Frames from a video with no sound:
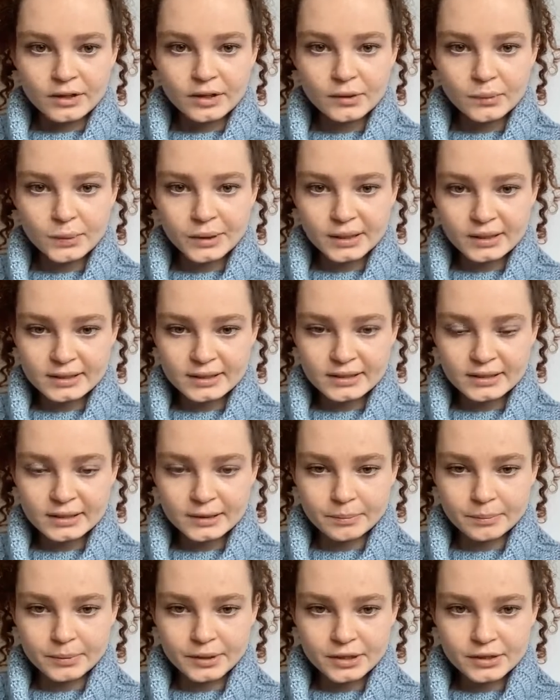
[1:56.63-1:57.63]
Here we can
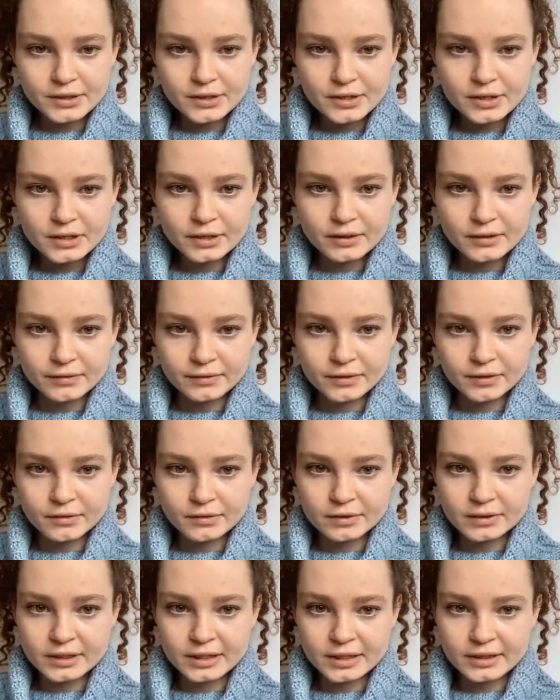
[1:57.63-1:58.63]
see a picture of the
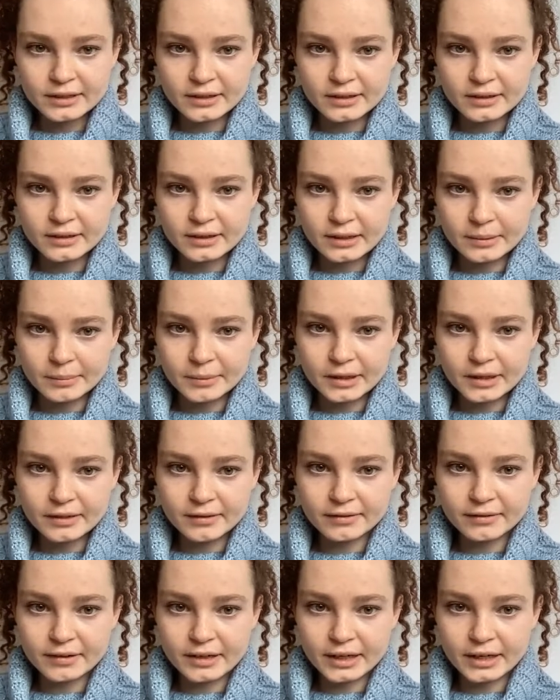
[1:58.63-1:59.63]
rotated
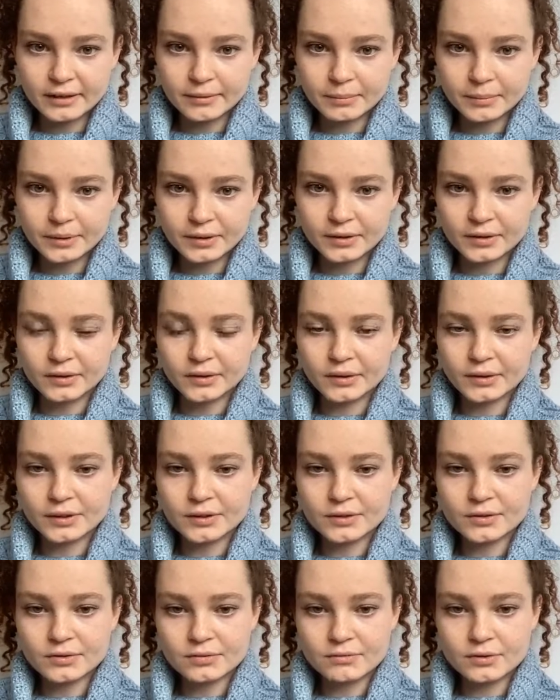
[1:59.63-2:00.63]
glabellar flap in
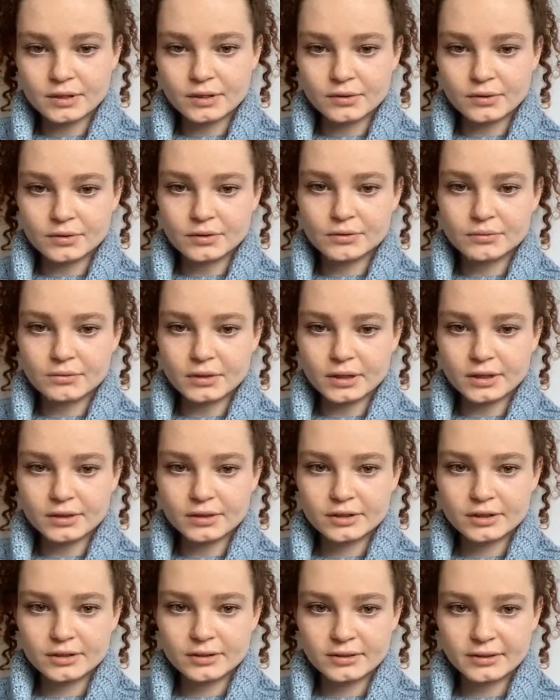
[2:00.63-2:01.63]
order to
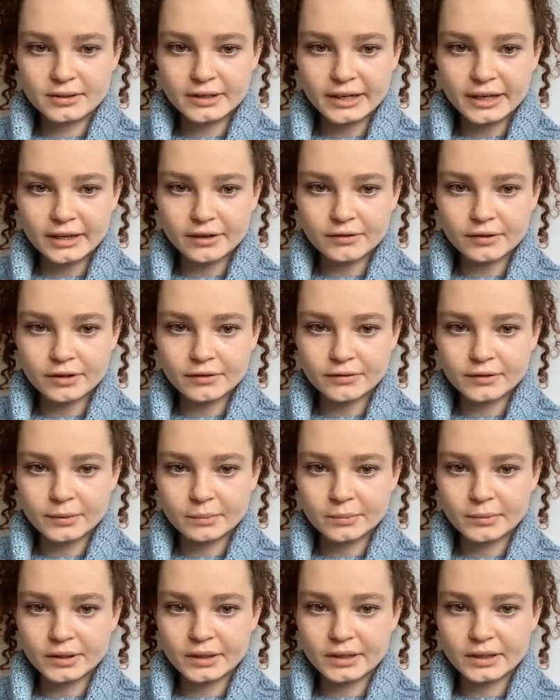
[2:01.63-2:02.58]
reconstruct the area of the